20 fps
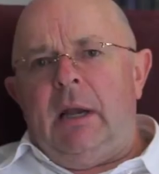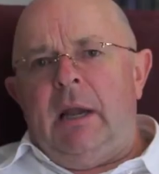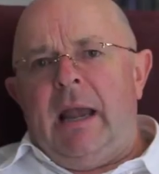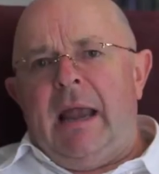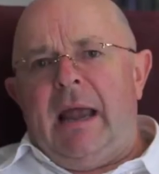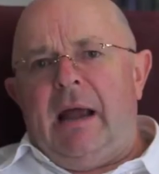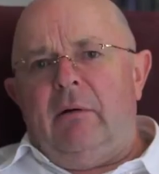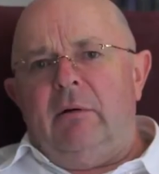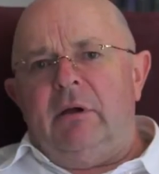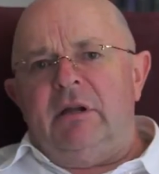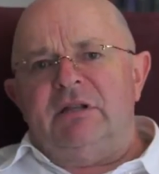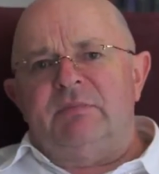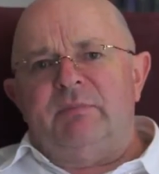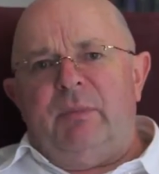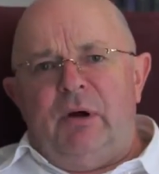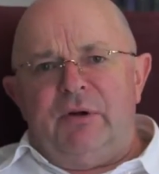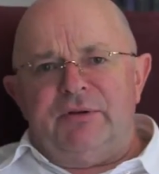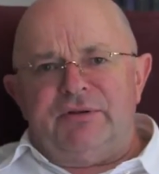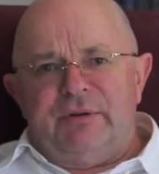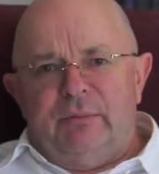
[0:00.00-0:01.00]
Now, it's
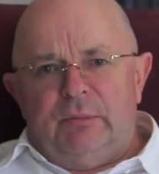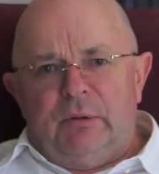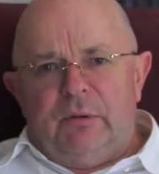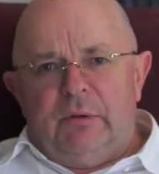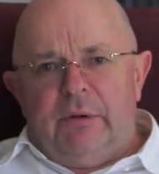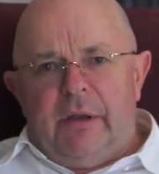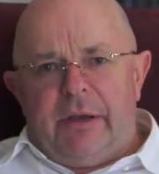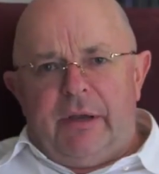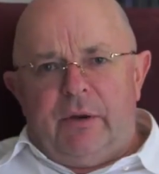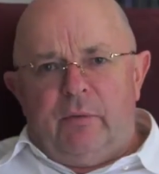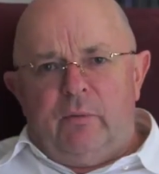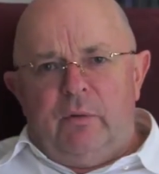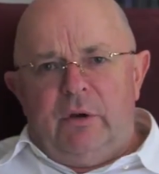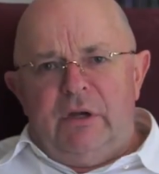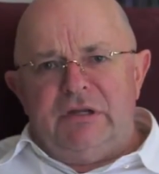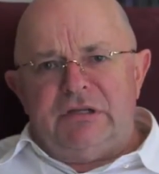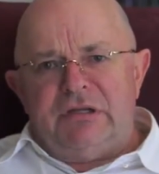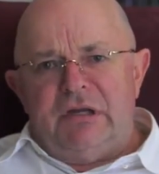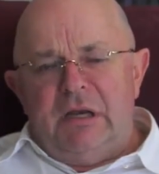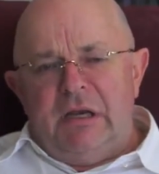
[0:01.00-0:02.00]
possible that the
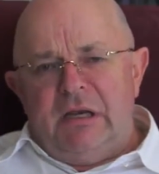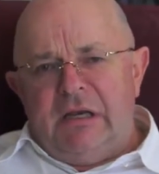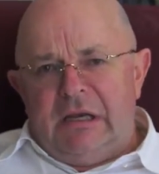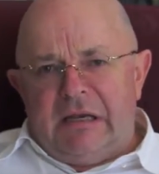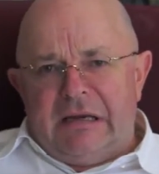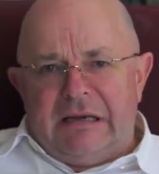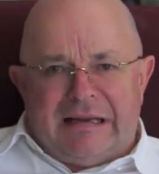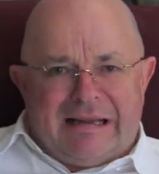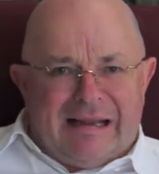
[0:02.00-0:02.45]
reason he didn't